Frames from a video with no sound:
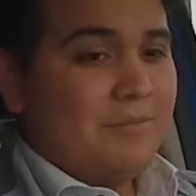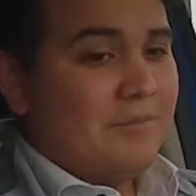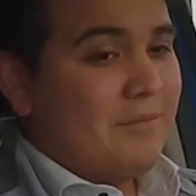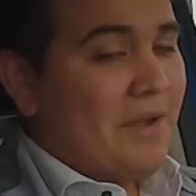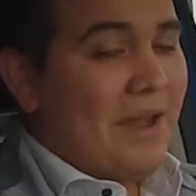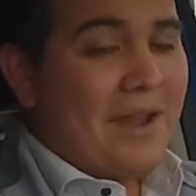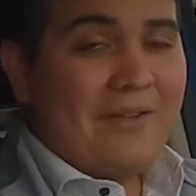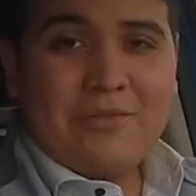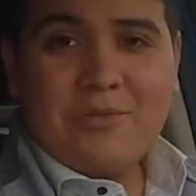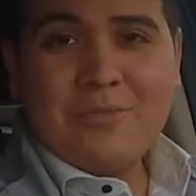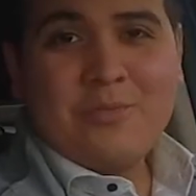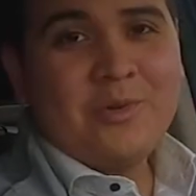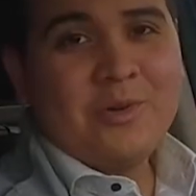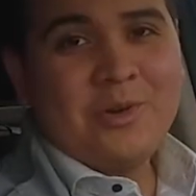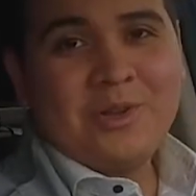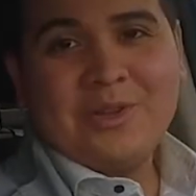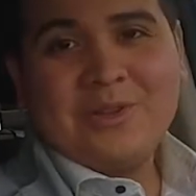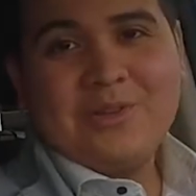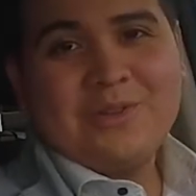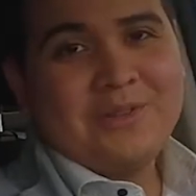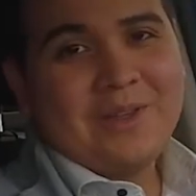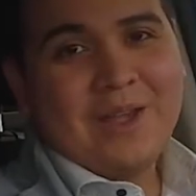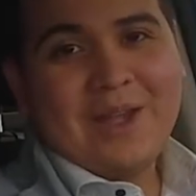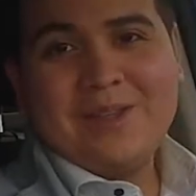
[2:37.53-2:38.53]
Every morning
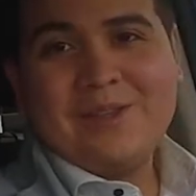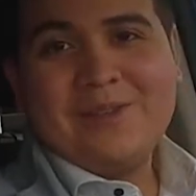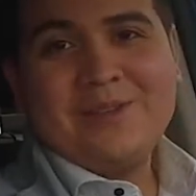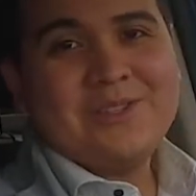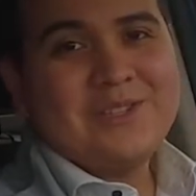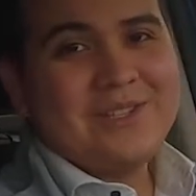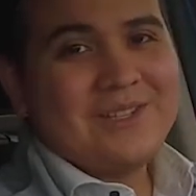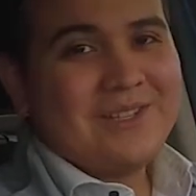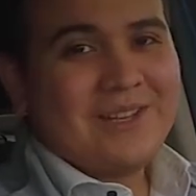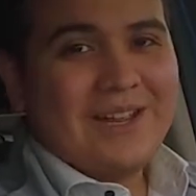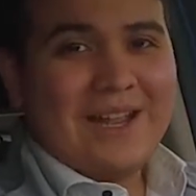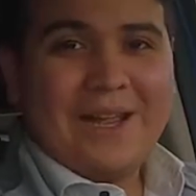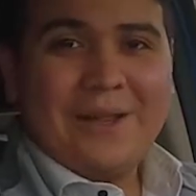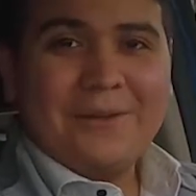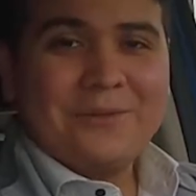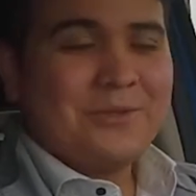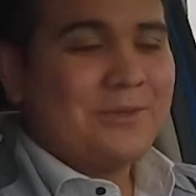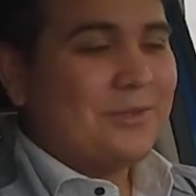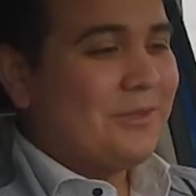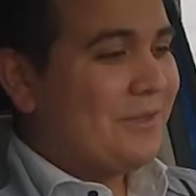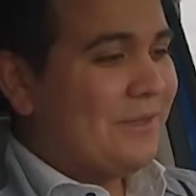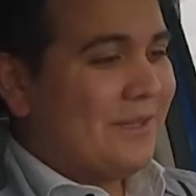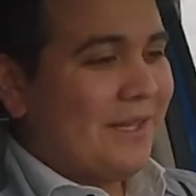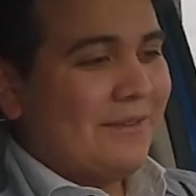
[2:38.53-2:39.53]
I use it,
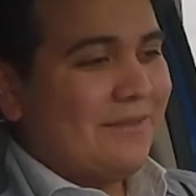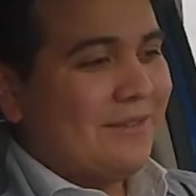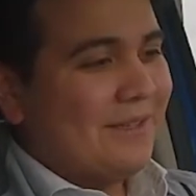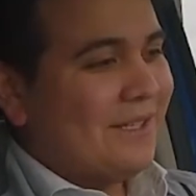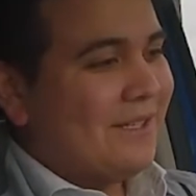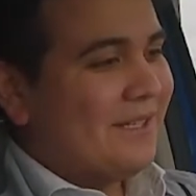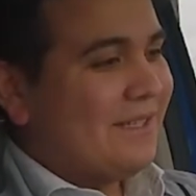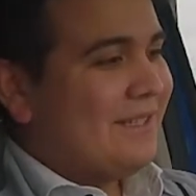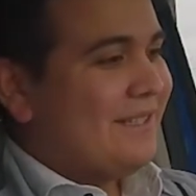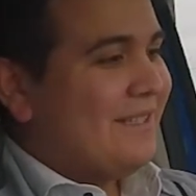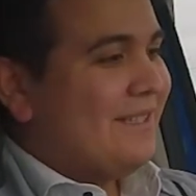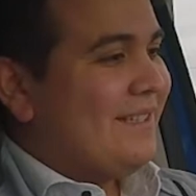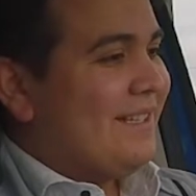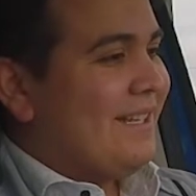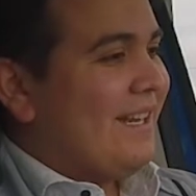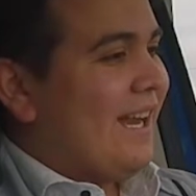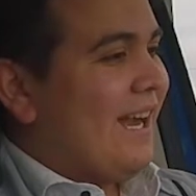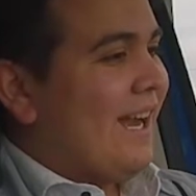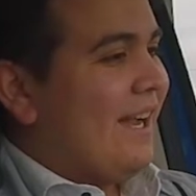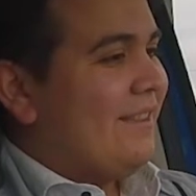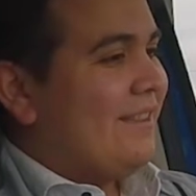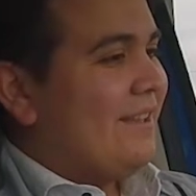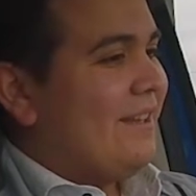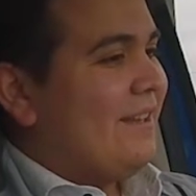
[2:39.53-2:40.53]
absolutely love it.
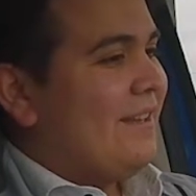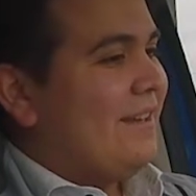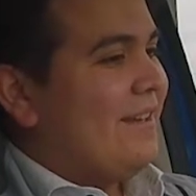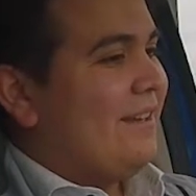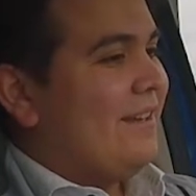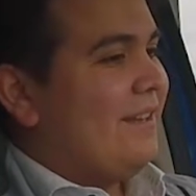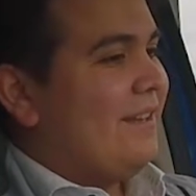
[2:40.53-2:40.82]
And then